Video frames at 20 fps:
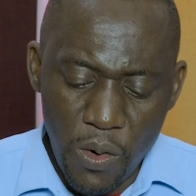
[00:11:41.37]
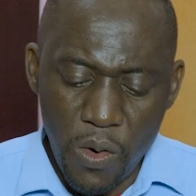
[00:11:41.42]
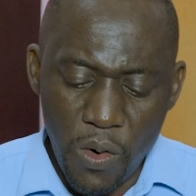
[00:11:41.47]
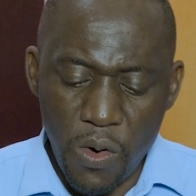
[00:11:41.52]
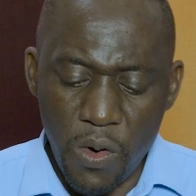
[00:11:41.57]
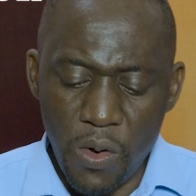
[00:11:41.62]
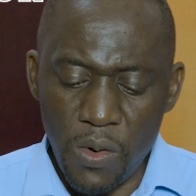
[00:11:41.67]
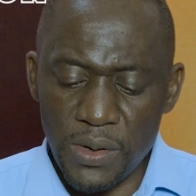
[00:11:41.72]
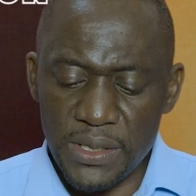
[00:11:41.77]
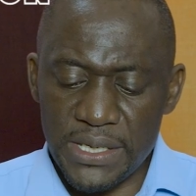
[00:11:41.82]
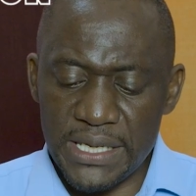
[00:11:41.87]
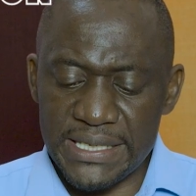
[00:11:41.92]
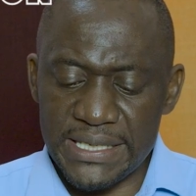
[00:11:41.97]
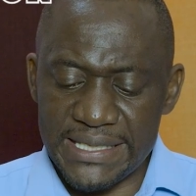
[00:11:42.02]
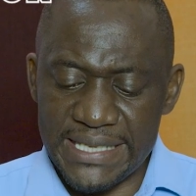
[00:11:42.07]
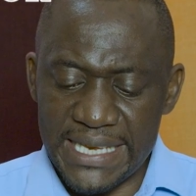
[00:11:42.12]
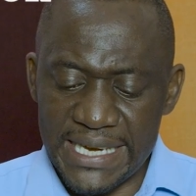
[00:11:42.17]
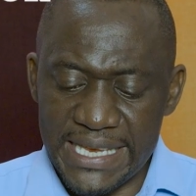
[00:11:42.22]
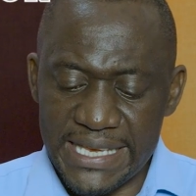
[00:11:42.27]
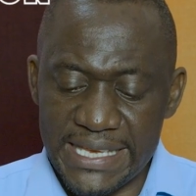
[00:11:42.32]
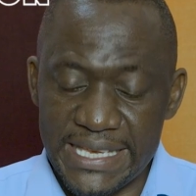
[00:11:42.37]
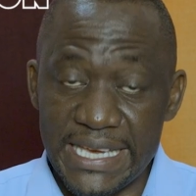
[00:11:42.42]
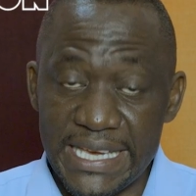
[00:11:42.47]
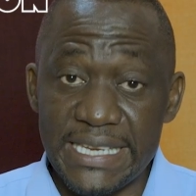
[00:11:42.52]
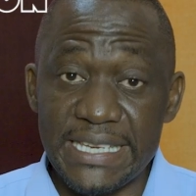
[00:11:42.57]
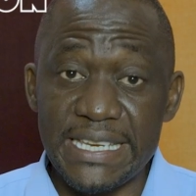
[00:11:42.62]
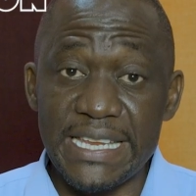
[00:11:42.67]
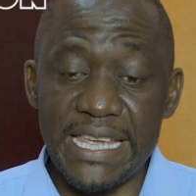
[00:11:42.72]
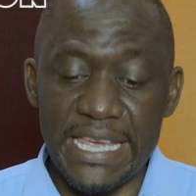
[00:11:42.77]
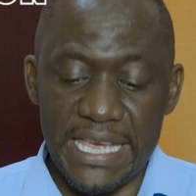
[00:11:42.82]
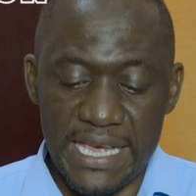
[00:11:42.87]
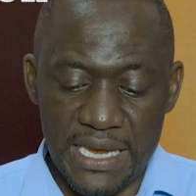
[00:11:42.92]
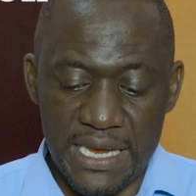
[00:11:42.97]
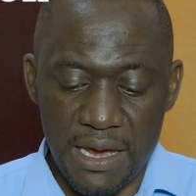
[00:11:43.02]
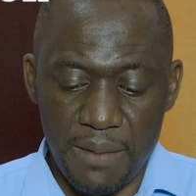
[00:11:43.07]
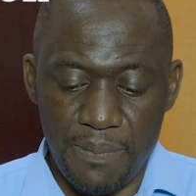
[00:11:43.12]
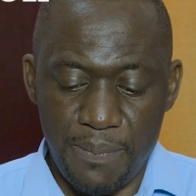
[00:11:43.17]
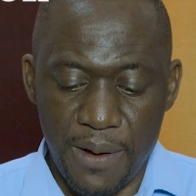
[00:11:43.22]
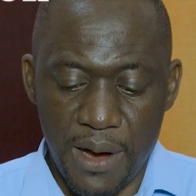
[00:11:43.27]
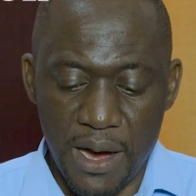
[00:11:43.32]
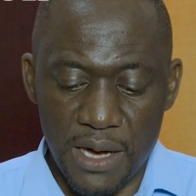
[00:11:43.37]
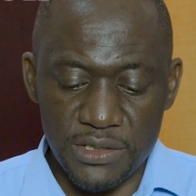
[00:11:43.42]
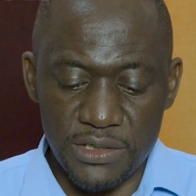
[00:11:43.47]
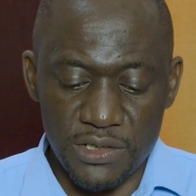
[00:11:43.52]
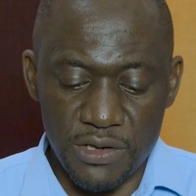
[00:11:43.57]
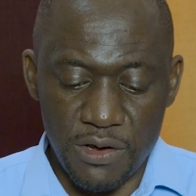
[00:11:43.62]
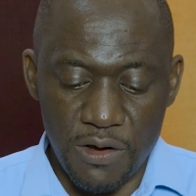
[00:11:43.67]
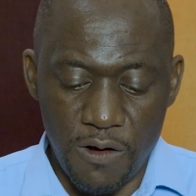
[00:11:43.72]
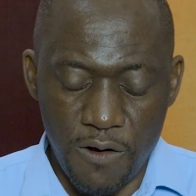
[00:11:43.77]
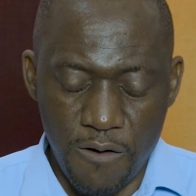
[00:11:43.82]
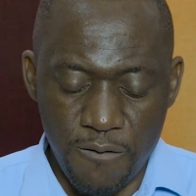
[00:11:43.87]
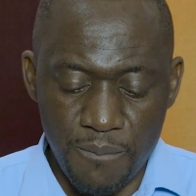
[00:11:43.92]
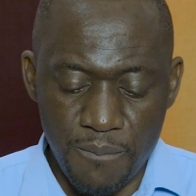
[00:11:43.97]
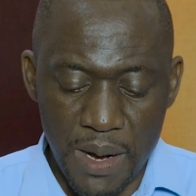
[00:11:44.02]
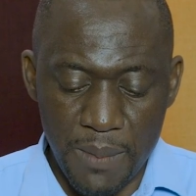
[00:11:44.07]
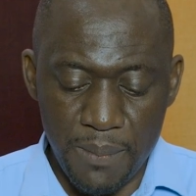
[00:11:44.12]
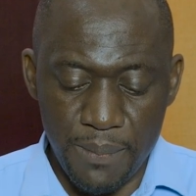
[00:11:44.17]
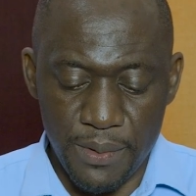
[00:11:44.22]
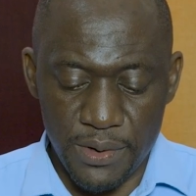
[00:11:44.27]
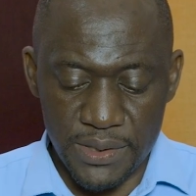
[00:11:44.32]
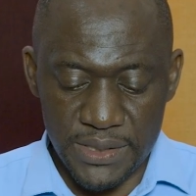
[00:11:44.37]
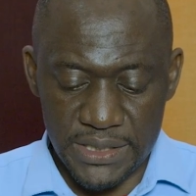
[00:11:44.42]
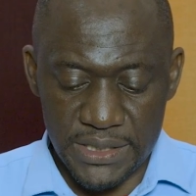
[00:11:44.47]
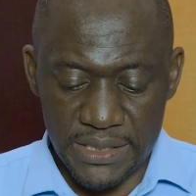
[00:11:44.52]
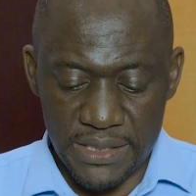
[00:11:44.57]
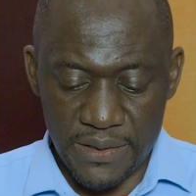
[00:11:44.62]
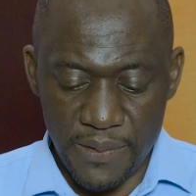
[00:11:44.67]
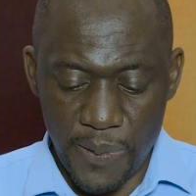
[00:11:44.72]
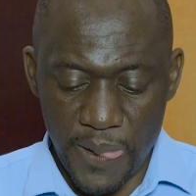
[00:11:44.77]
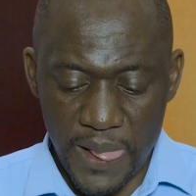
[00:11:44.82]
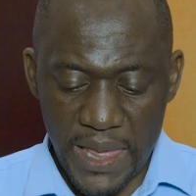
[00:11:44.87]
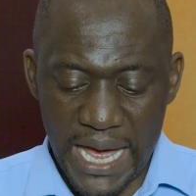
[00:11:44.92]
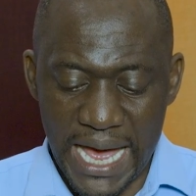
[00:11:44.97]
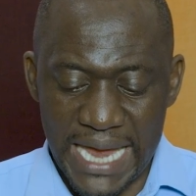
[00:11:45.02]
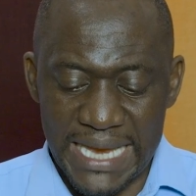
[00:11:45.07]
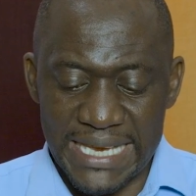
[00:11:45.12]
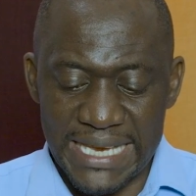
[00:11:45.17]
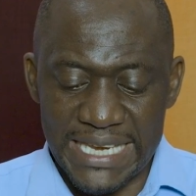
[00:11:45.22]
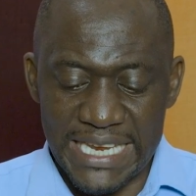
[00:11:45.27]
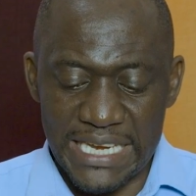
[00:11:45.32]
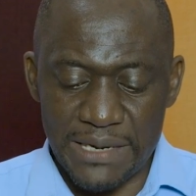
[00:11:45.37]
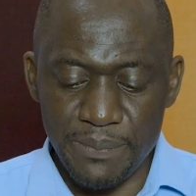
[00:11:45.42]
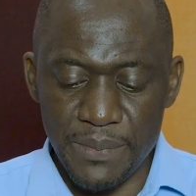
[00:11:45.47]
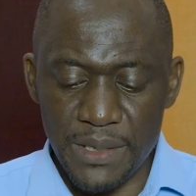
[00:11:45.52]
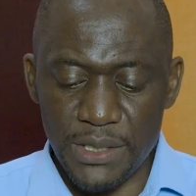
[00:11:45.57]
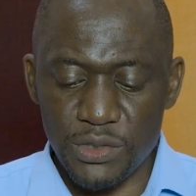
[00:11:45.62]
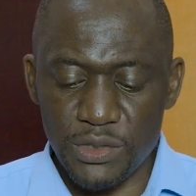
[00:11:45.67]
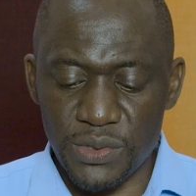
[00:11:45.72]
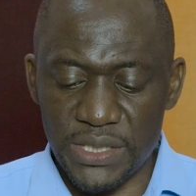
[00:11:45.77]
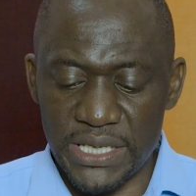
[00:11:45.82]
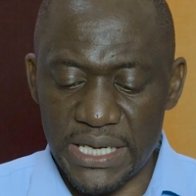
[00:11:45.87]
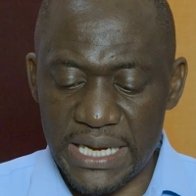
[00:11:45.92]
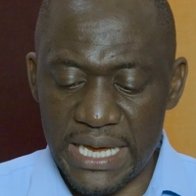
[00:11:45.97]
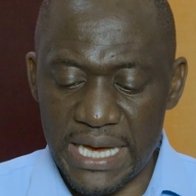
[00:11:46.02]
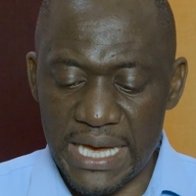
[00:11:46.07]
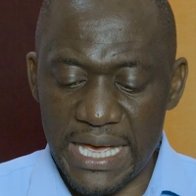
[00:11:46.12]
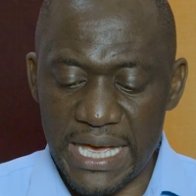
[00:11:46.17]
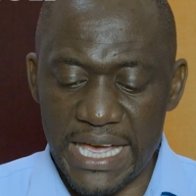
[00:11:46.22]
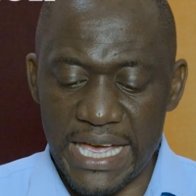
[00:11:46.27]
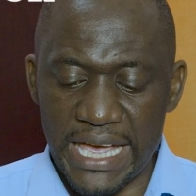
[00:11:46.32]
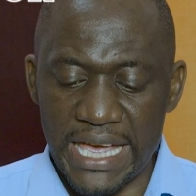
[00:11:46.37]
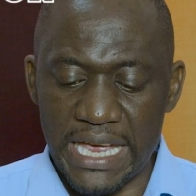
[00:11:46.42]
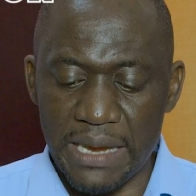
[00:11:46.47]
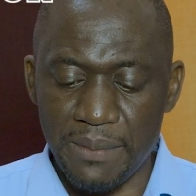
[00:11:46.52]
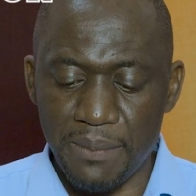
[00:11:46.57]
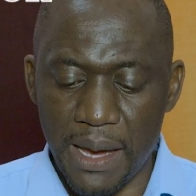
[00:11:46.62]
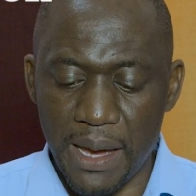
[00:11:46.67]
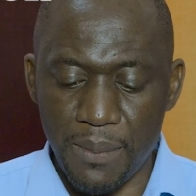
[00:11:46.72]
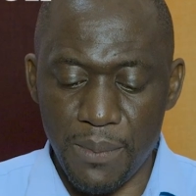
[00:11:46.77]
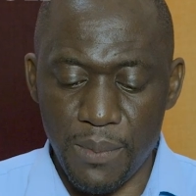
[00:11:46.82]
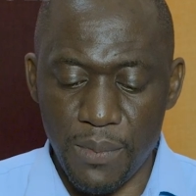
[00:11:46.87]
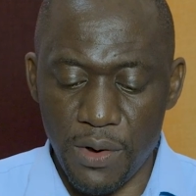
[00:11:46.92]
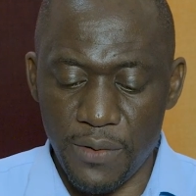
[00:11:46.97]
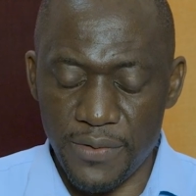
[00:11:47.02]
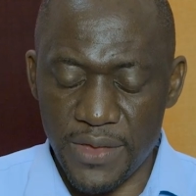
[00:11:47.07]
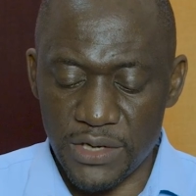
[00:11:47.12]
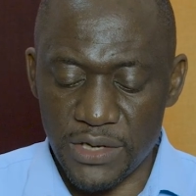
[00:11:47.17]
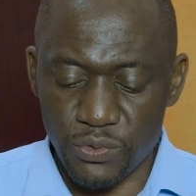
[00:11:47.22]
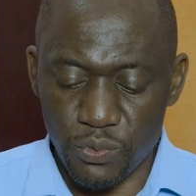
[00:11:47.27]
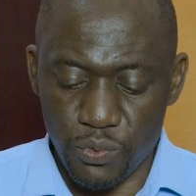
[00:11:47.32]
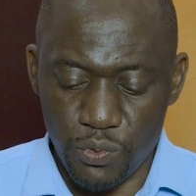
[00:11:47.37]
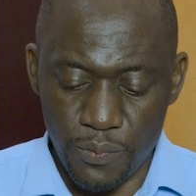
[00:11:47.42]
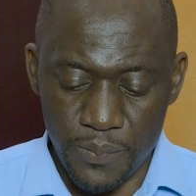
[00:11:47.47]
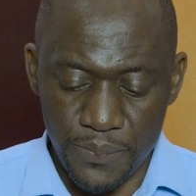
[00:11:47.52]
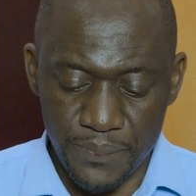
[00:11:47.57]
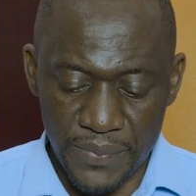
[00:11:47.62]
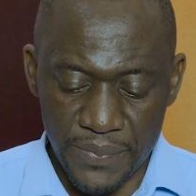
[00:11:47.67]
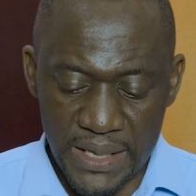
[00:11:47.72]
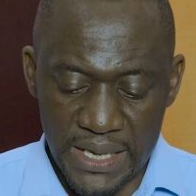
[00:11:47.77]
all the delicate inner parts of my body and knit me together in my mother's womb.